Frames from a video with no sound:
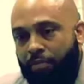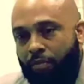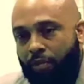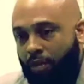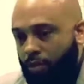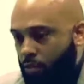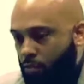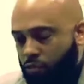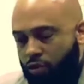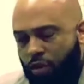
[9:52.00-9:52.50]

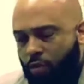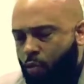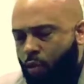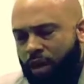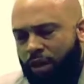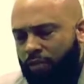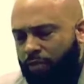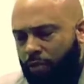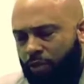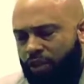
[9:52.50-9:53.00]
the
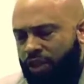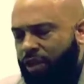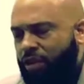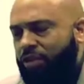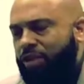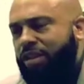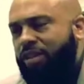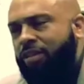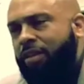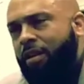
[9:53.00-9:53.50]
wonderful
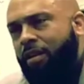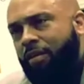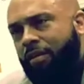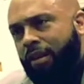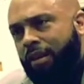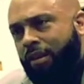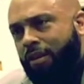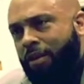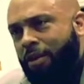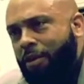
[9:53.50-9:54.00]
Chelsea Stahl,
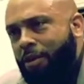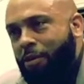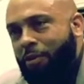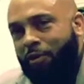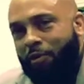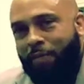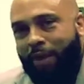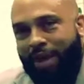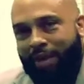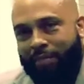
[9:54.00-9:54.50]

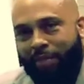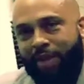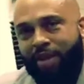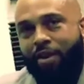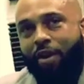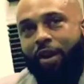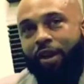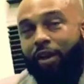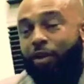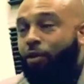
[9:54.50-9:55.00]
who's my
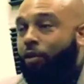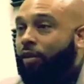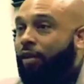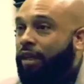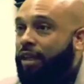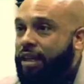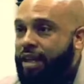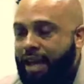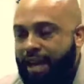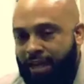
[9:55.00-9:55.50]
PR
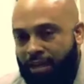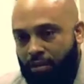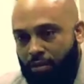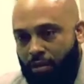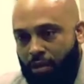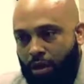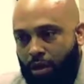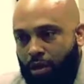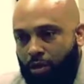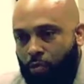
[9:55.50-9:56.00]
locally, and
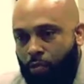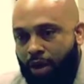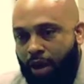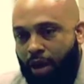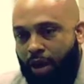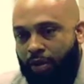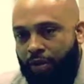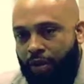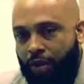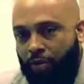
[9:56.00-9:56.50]
We
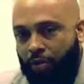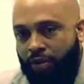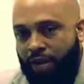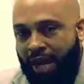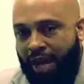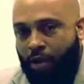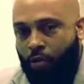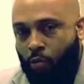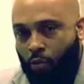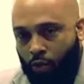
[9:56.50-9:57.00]
are
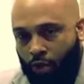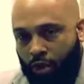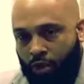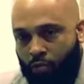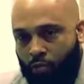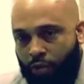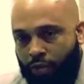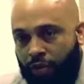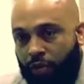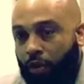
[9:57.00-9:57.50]
now
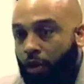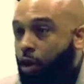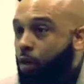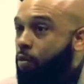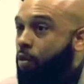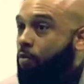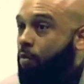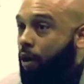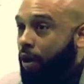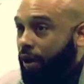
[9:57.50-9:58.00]
working with
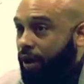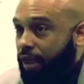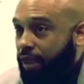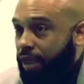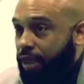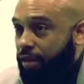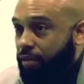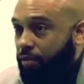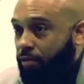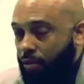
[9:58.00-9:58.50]
global marketing
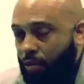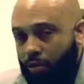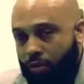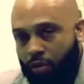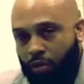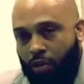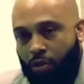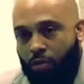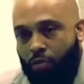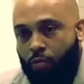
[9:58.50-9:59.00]

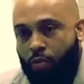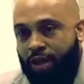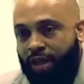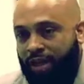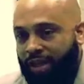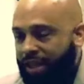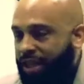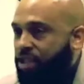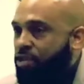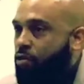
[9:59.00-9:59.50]
so we
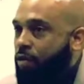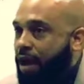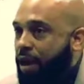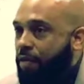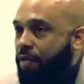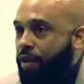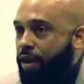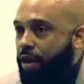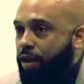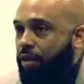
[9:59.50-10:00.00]
can get you
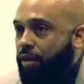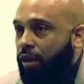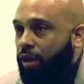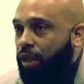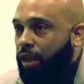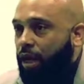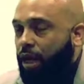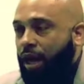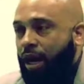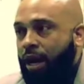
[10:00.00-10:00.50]
out there.
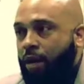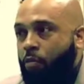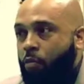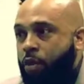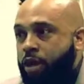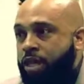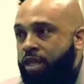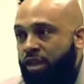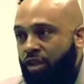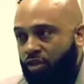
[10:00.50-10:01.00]

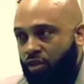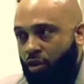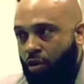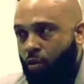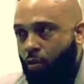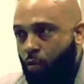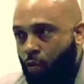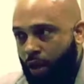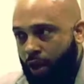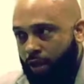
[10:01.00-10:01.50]
We just
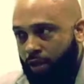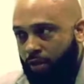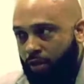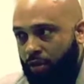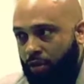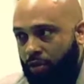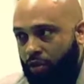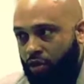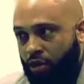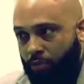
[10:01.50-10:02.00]
don't want
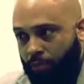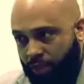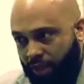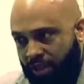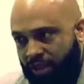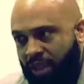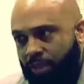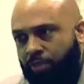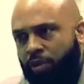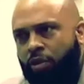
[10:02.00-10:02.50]
you to put
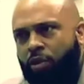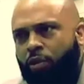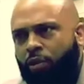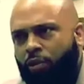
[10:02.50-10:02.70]
something on